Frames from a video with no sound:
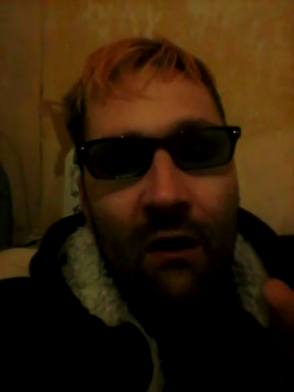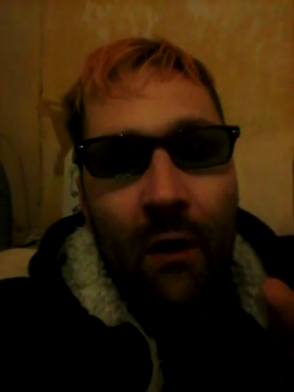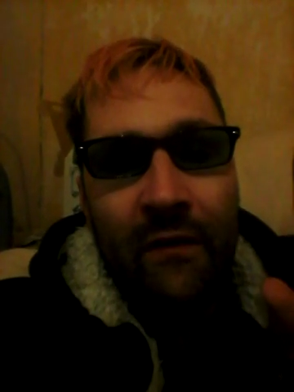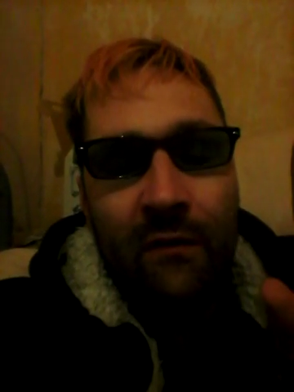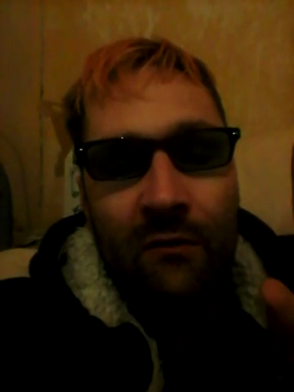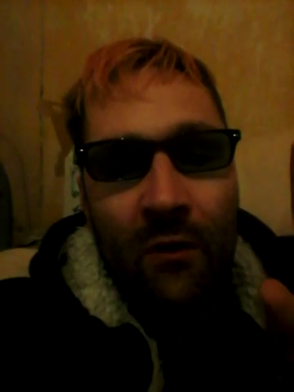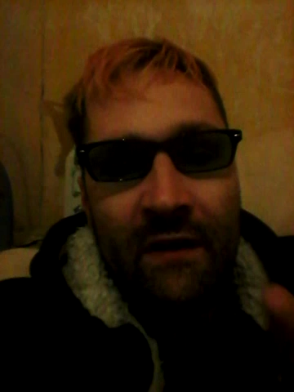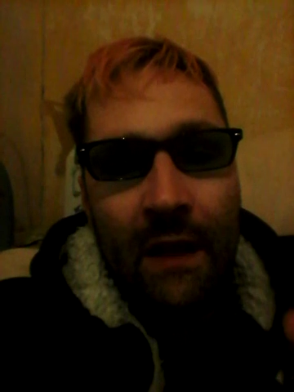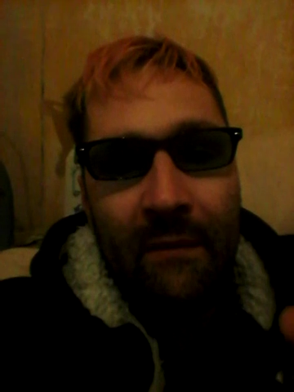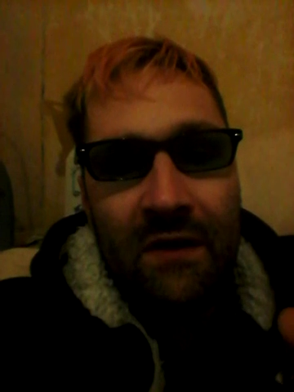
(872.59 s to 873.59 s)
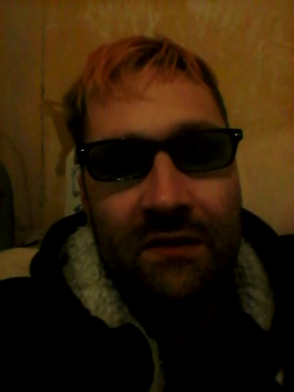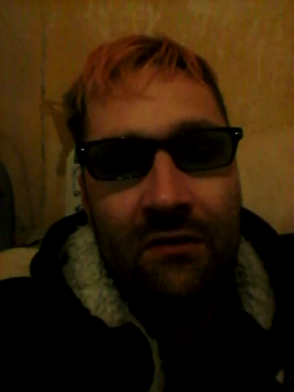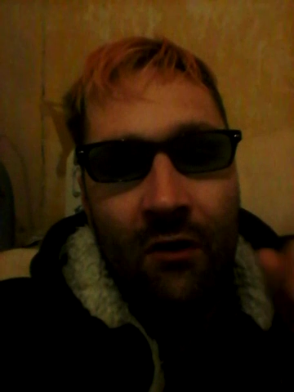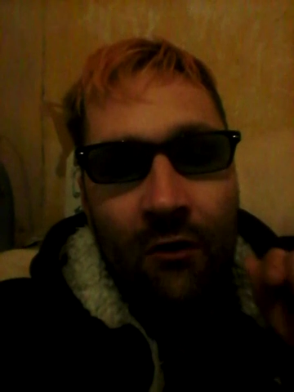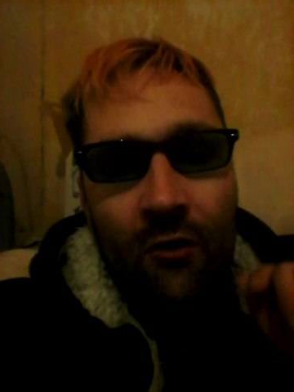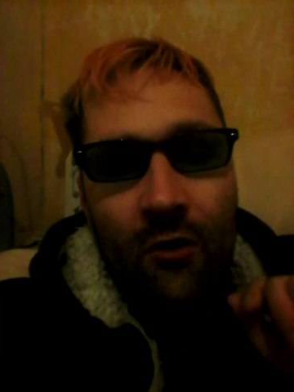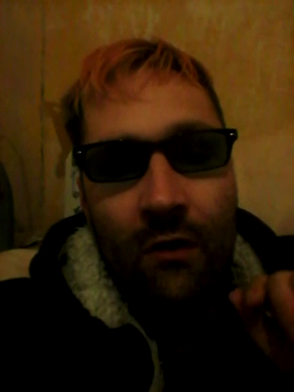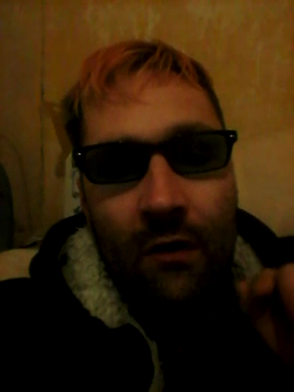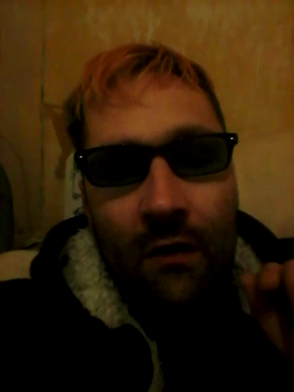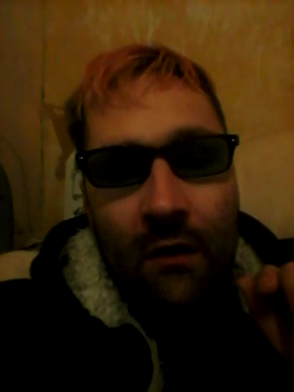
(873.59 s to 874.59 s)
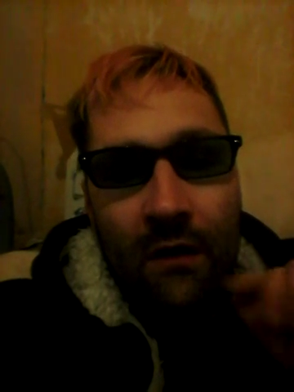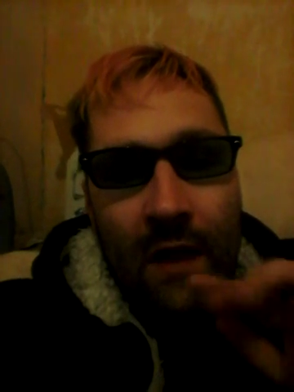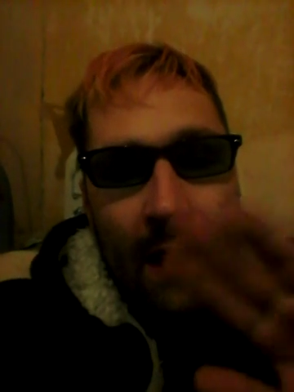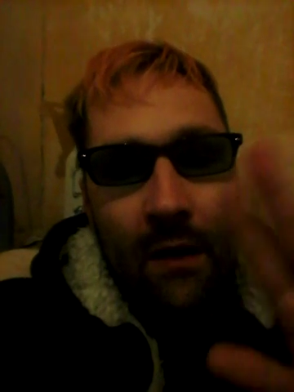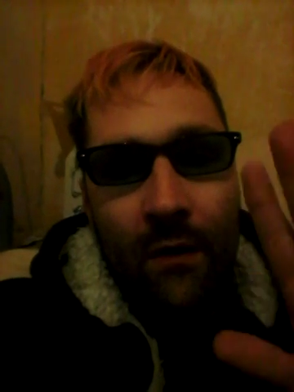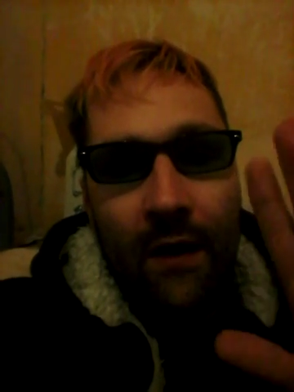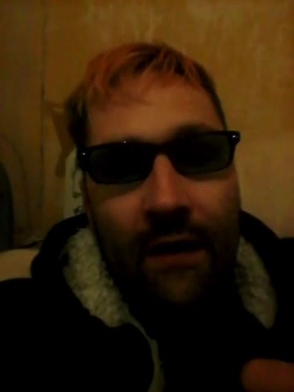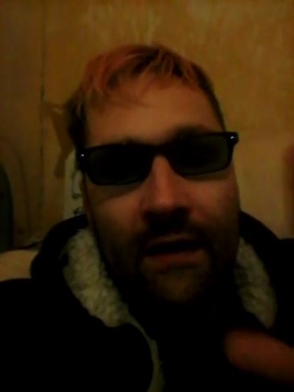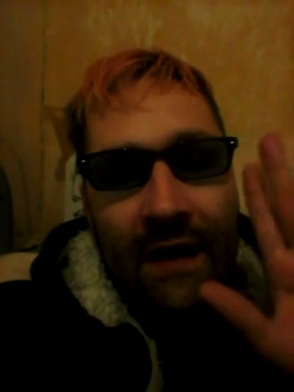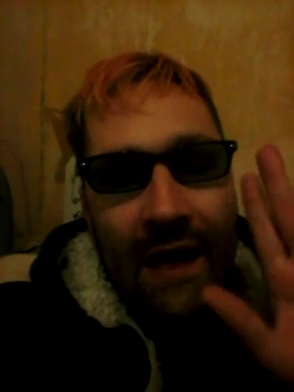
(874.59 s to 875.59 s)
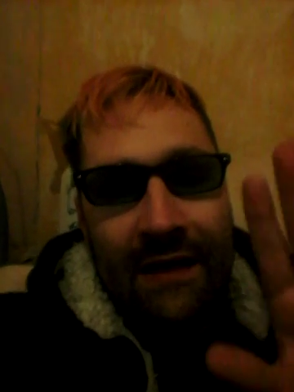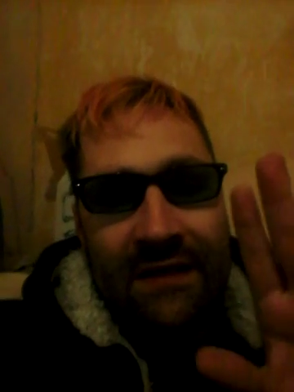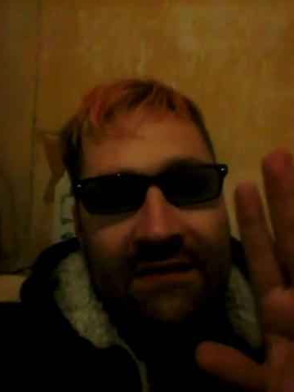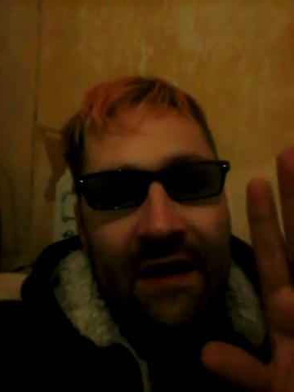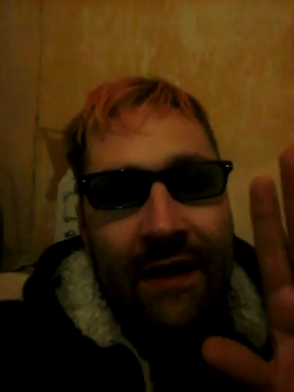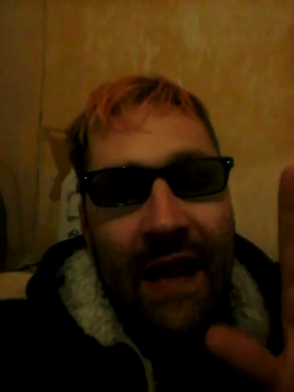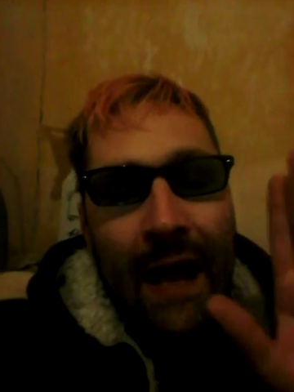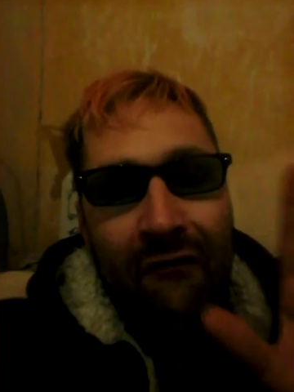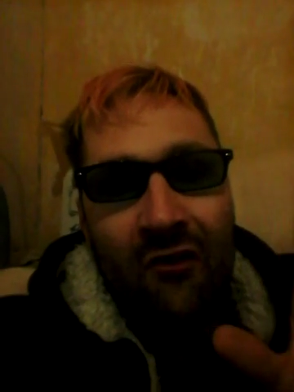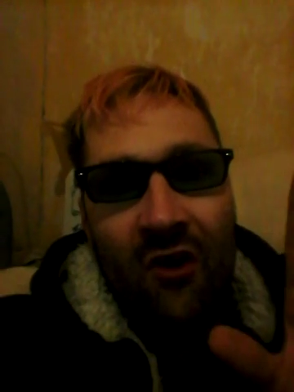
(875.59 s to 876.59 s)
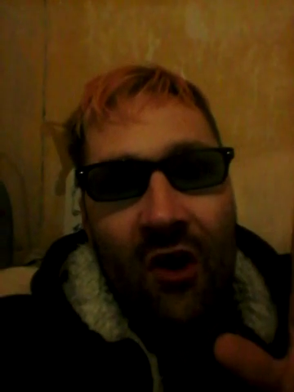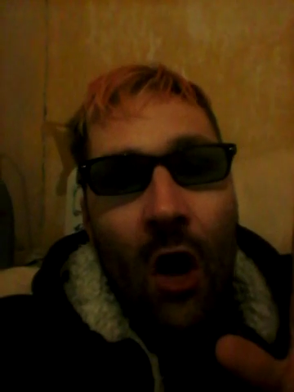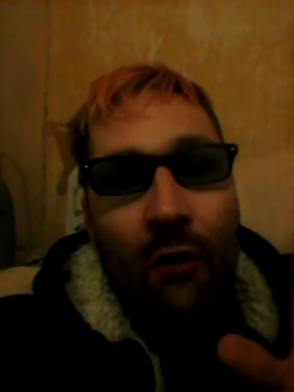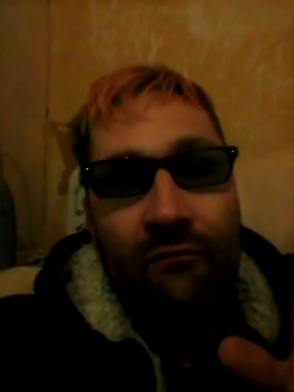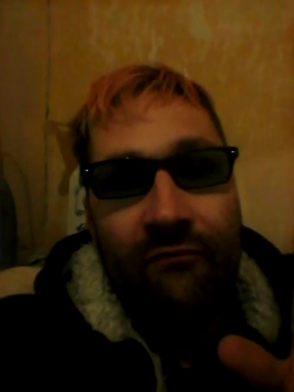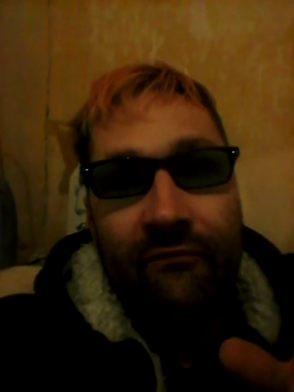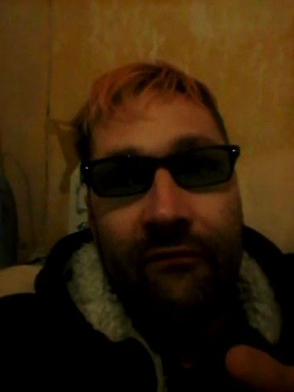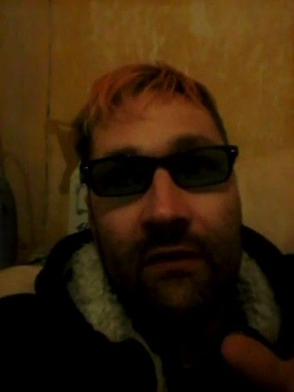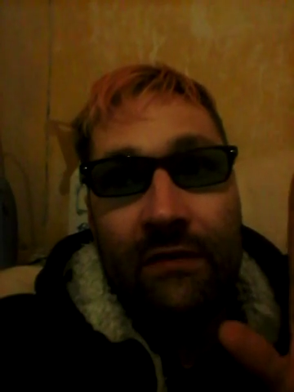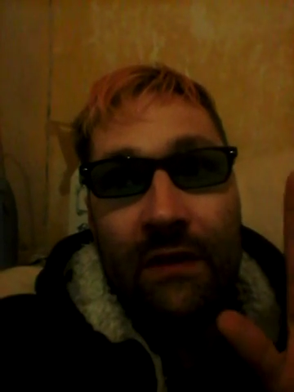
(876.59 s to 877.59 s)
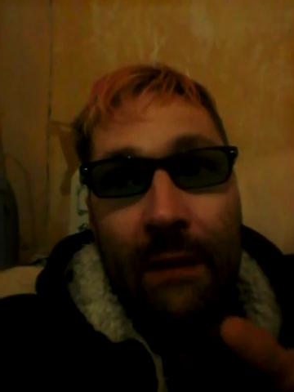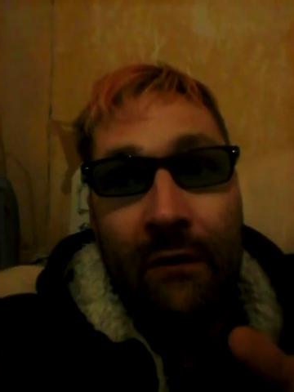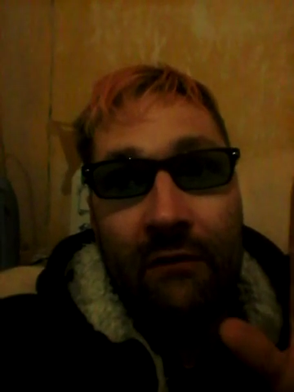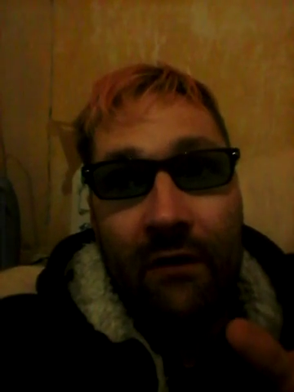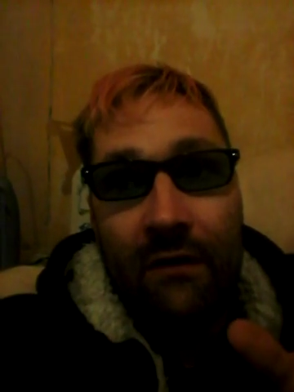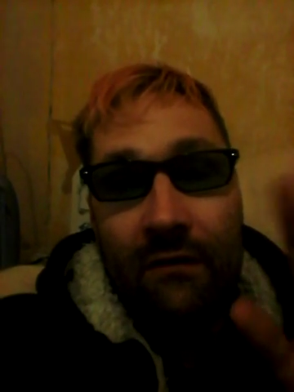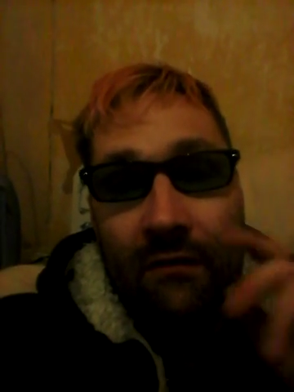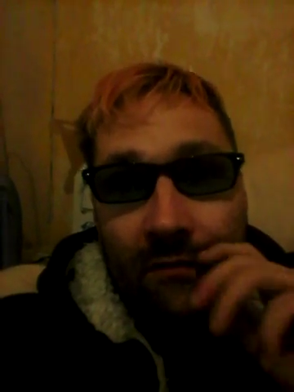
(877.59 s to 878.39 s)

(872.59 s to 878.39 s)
Go into to a chemist or anywhere and say, I'll go out for lemongrass.